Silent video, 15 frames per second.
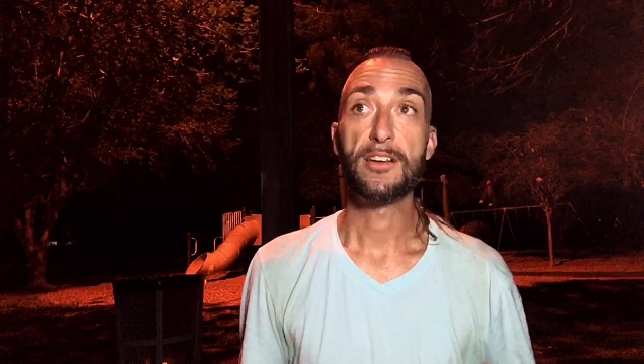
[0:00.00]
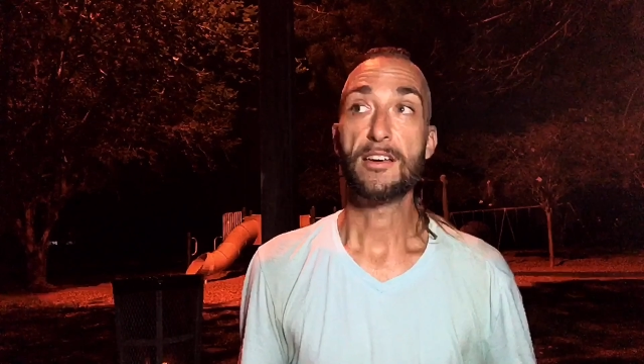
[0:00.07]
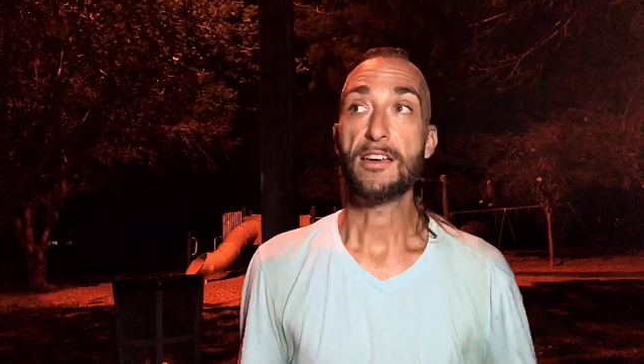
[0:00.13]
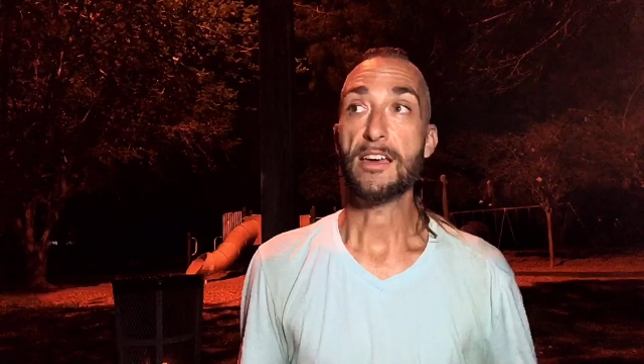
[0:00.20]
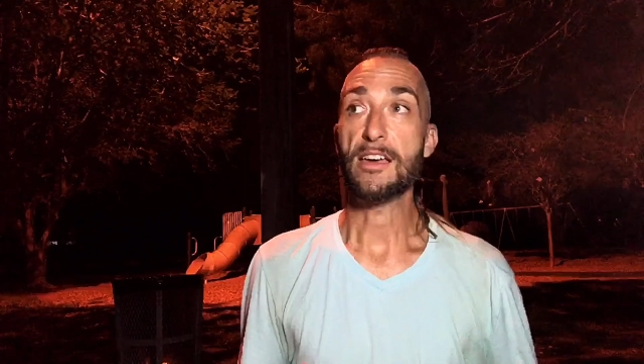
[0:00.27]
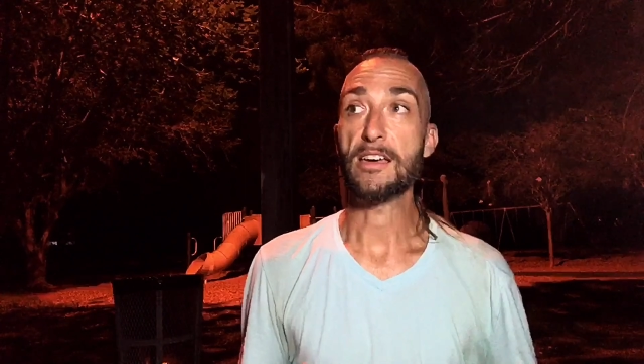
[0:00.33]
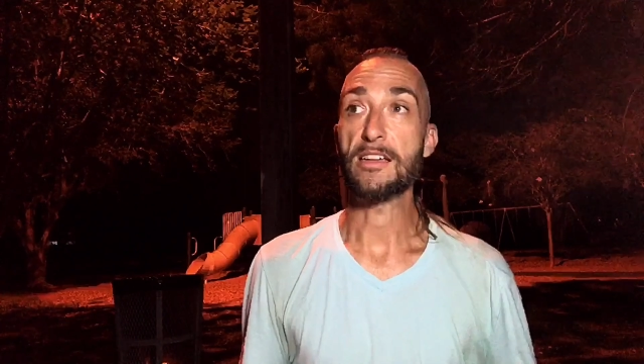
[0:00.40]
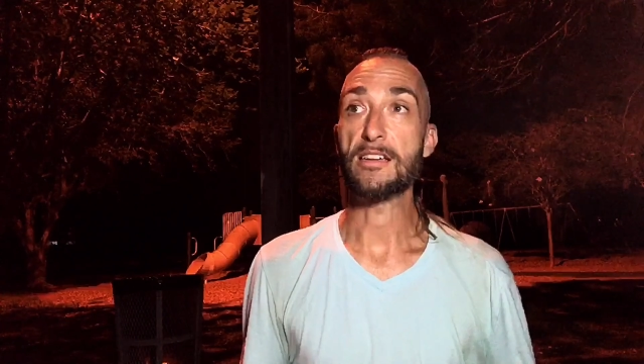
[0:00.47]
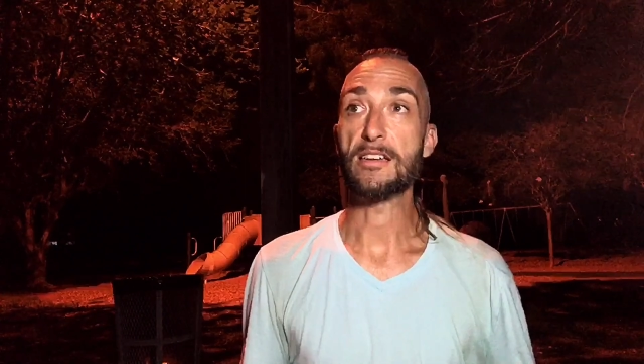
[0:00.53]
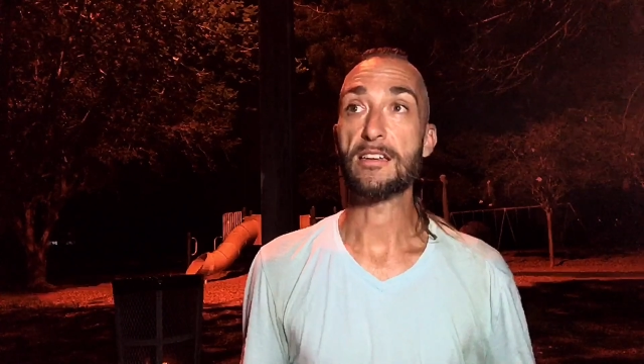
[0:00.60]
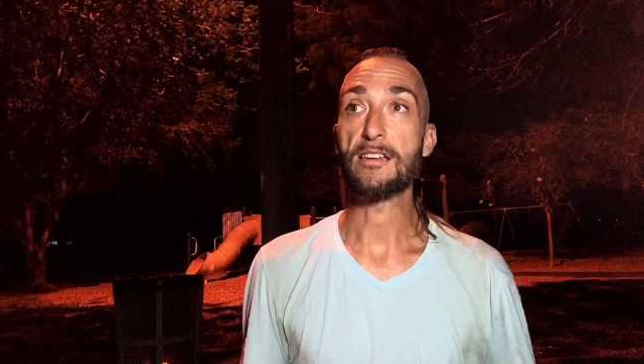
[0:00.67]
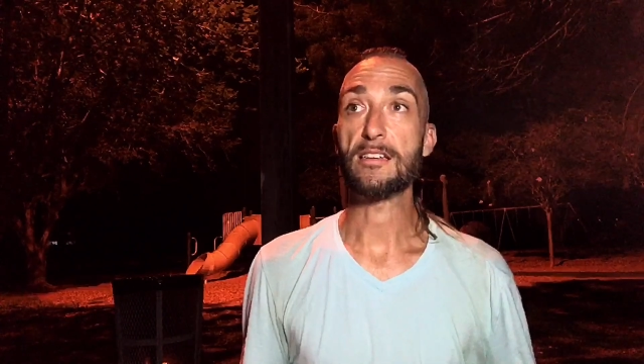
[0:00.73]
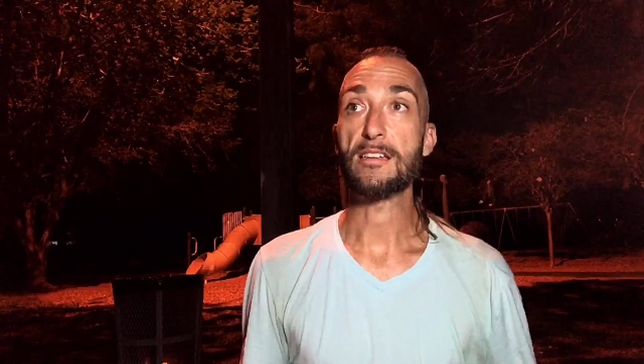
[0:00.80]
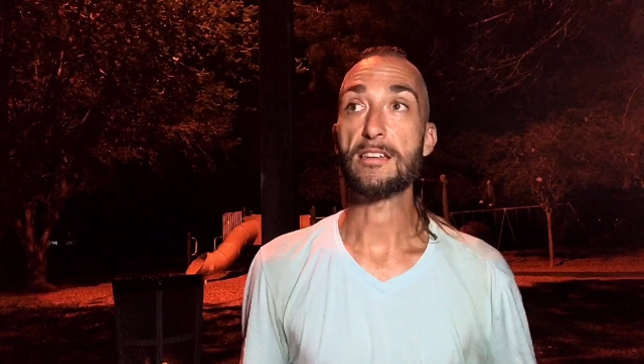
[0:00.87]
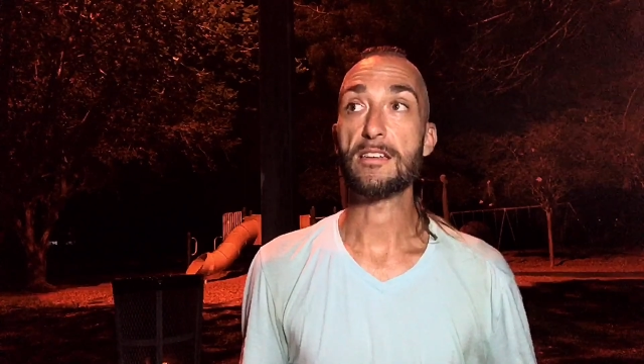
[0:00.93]
and
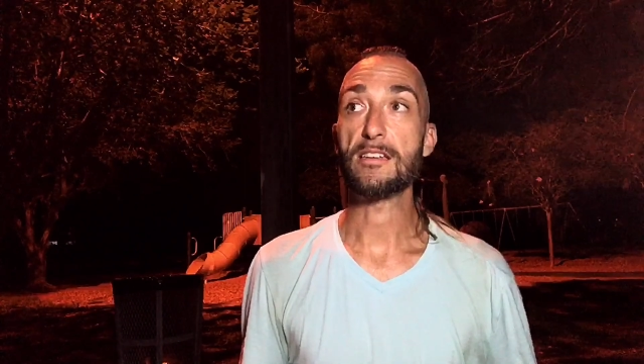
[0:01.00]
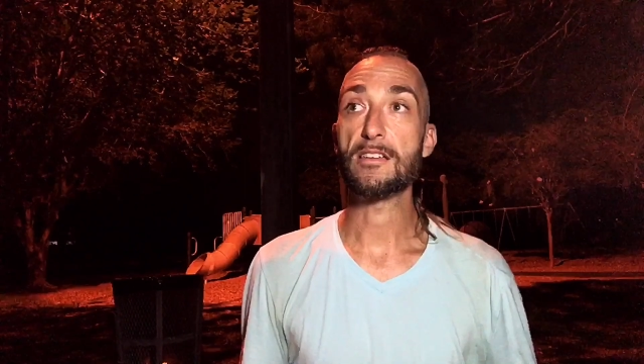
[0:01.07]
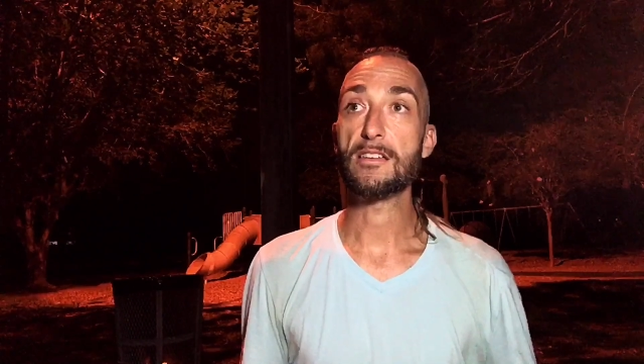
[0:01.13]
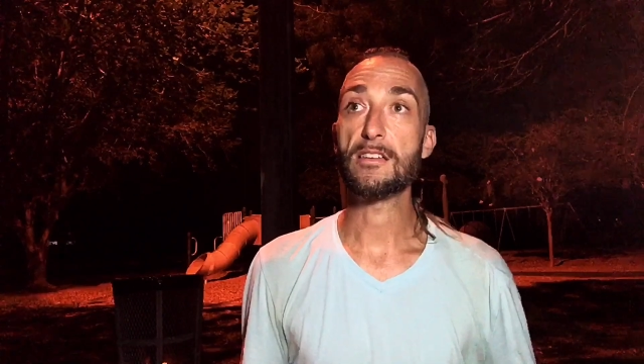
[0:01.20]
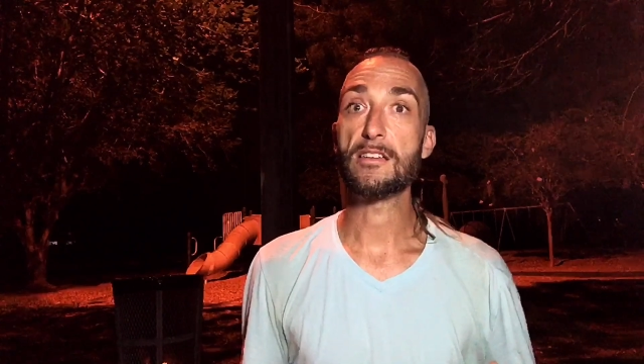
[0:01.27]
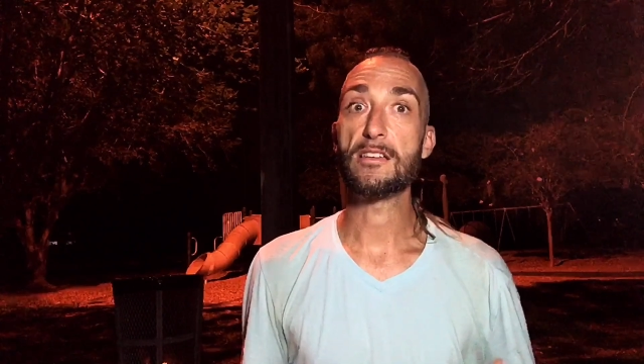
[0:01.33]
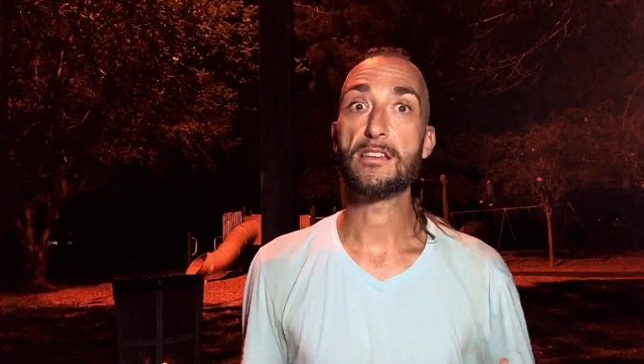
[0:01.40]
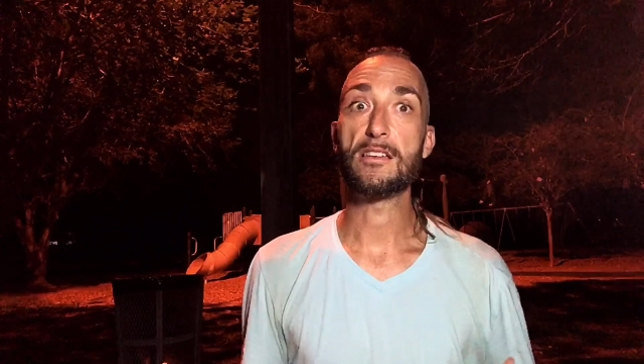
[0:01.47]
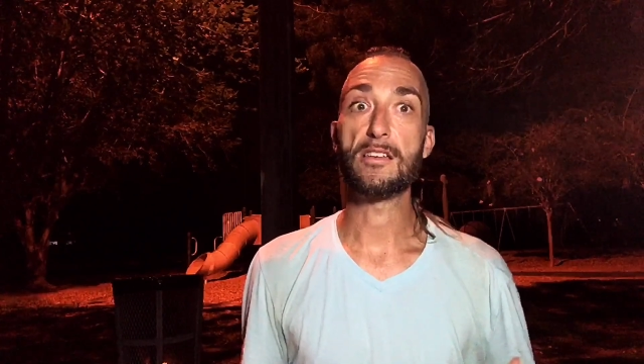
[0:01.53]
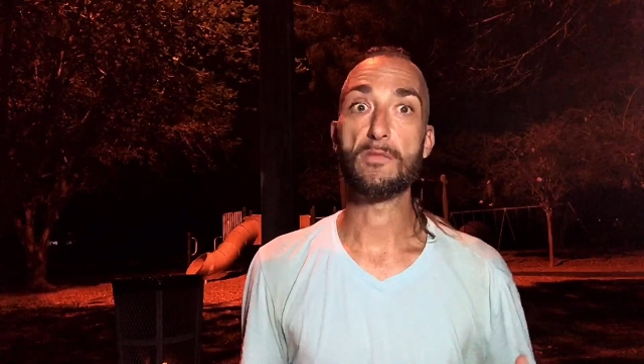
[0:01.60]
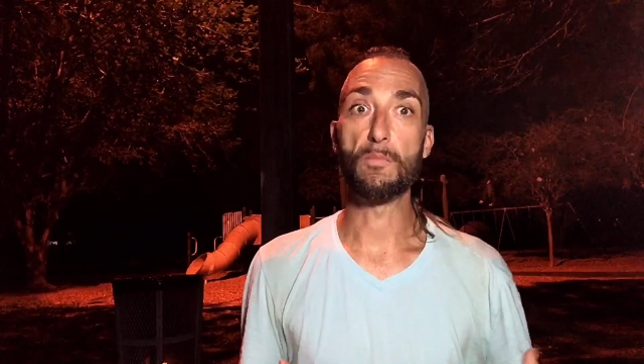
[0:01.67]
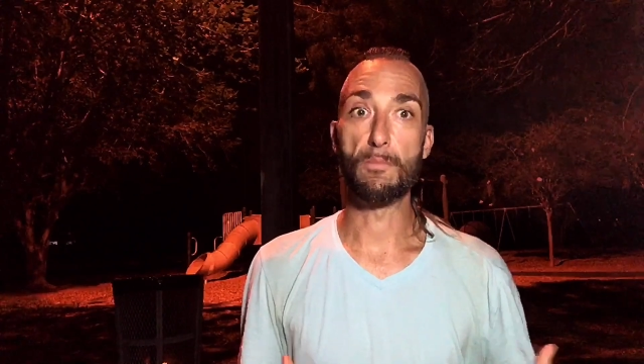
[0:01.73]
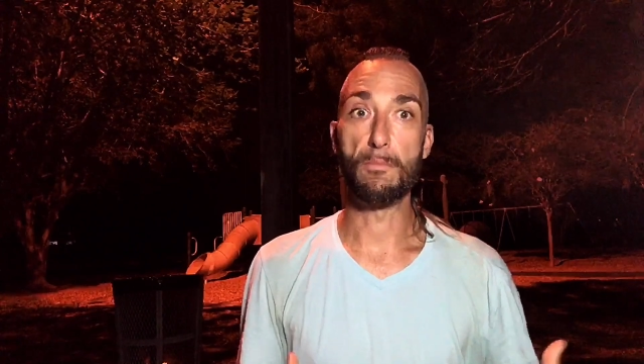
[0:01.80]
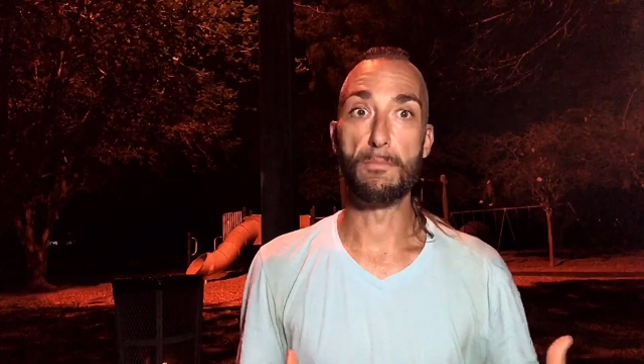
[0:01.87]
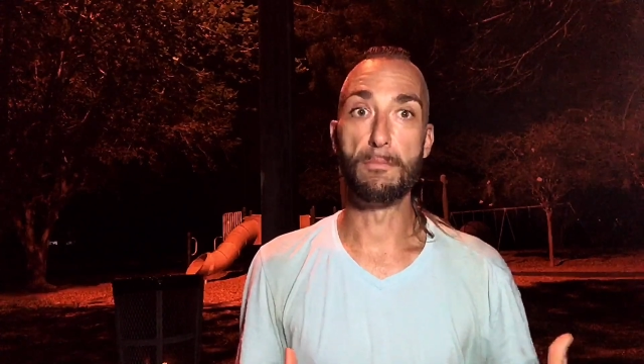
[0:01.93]

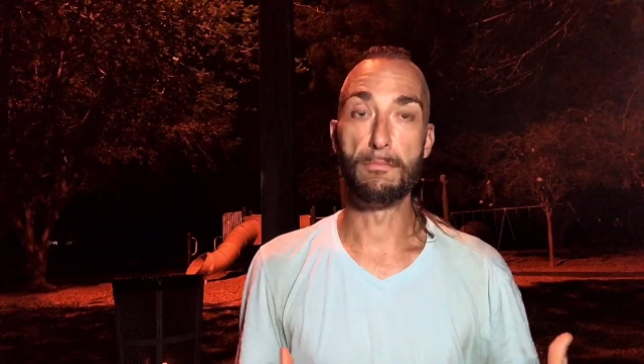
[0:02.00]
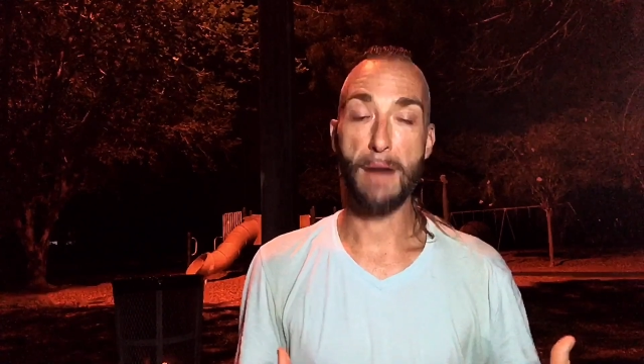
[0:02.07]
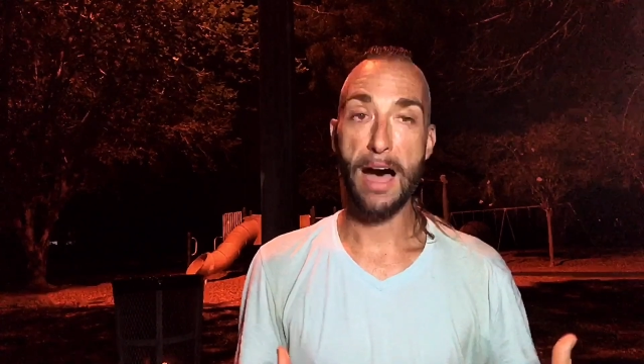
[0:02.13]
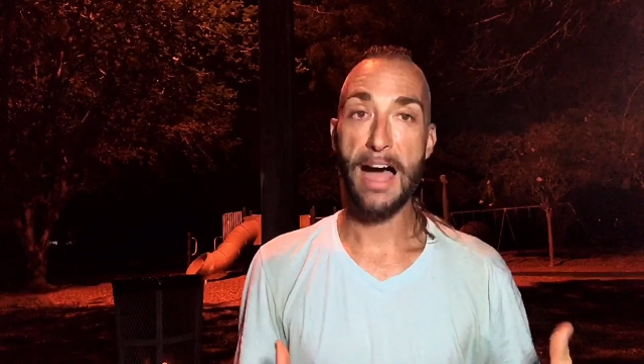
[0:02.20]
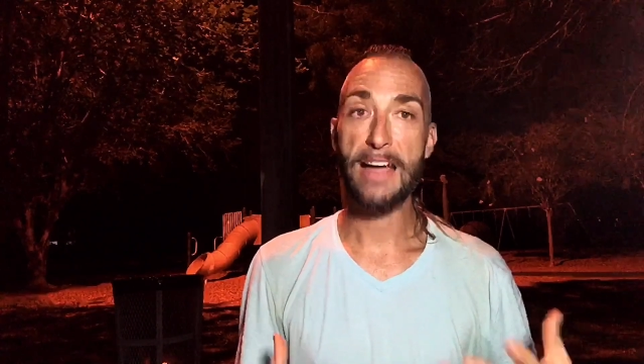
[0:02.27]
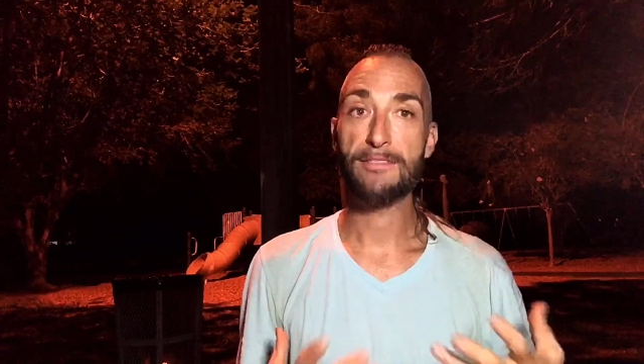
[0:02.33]
my